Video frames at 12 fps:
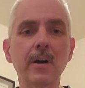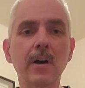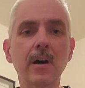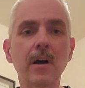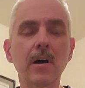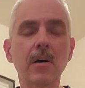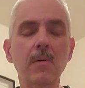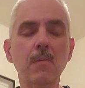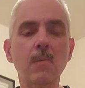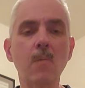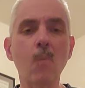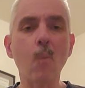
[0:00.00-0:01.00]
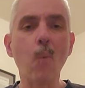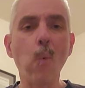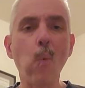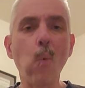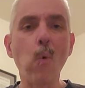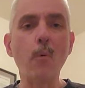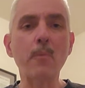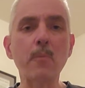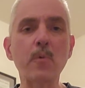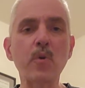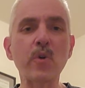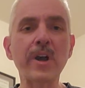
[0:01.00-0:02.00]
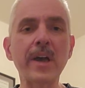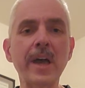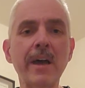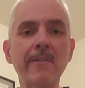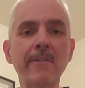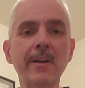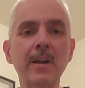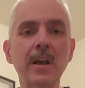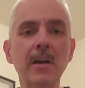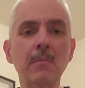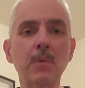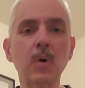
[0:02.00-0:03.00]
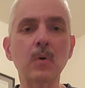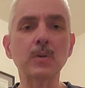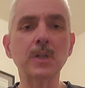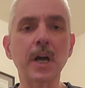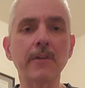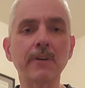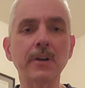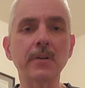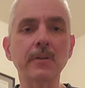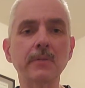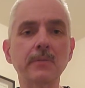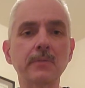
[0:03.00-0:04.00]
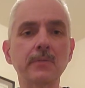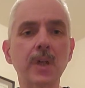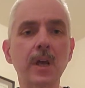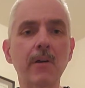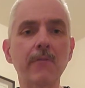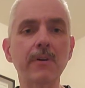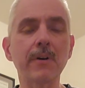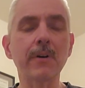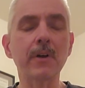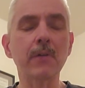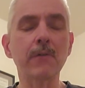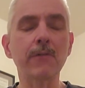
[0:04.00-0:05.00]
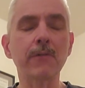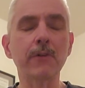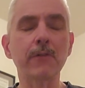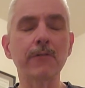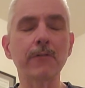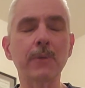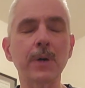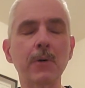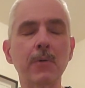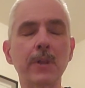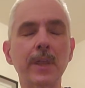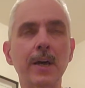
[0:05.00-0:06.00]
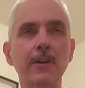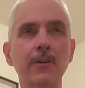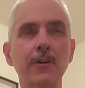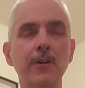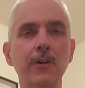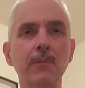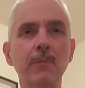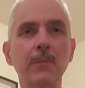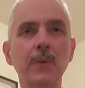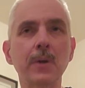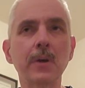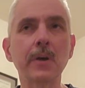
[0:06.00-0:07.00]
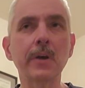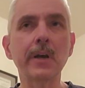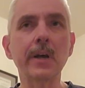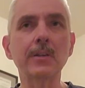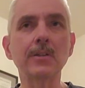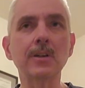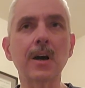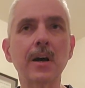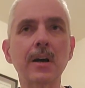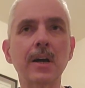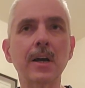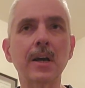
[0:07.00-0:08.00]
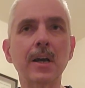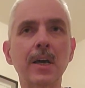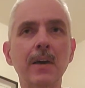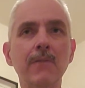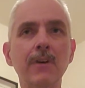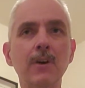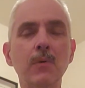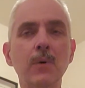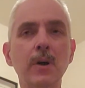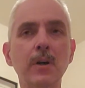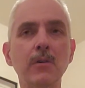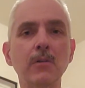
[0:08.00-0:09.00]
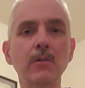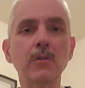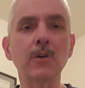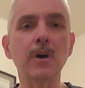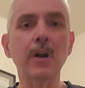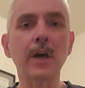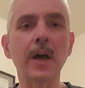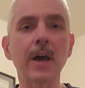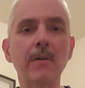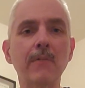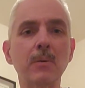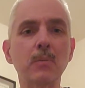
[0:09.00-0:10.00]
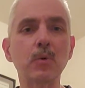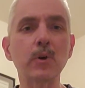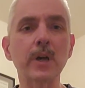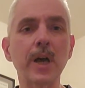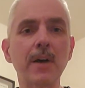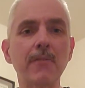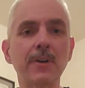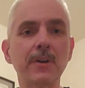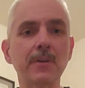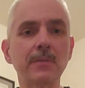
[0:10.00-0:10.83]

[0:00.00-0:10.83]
Um, Pre-heaven and post-heaven, if you're familiar with that term, it's not gonna give you what you do not have in pre-heaven.